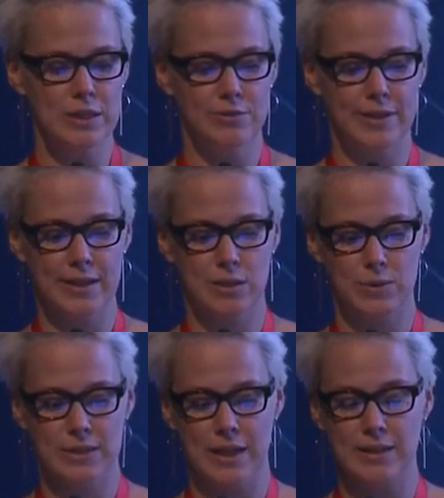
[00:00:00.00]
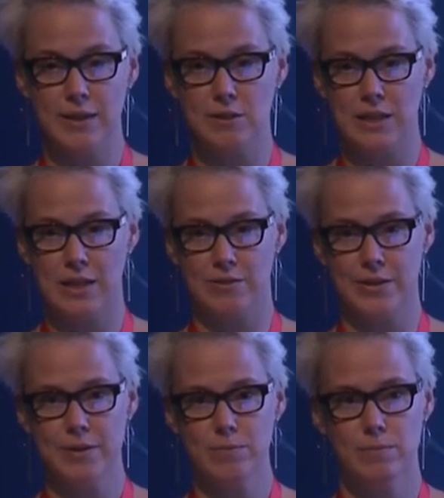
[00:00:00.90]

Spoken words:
integrated with healthcare delivery,